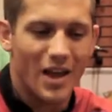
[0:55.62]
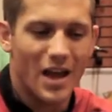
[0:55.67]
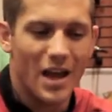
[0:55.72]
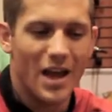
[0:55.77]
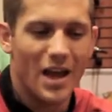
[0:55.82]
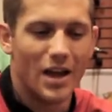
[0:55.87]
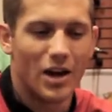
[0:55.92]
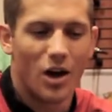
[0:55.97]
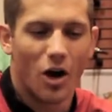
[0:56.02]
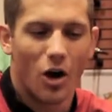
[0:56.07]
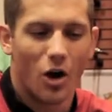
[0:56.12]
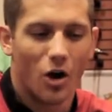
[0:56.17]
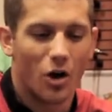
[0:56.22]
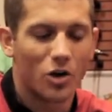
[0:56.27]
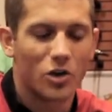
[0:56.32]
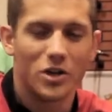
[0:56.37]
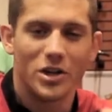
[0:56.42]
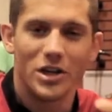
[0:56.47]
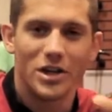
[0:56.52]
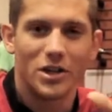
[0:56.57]
and all
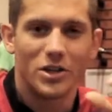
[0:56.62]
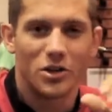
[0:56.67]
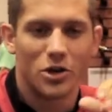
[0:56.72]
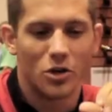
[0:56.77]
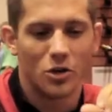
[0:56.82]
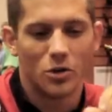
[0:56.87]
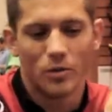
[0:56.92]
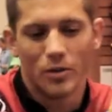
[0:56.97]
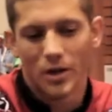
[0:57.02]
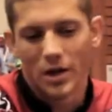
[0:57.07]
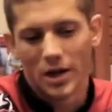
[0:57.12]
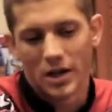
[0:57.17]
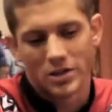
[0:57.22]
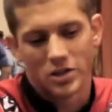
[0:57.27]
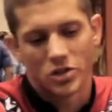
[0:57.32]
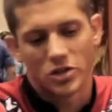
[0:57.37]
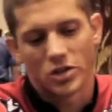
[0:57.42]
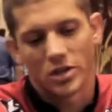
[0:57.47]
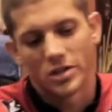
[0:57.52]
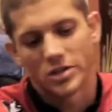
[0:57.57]
you need to do, it's a,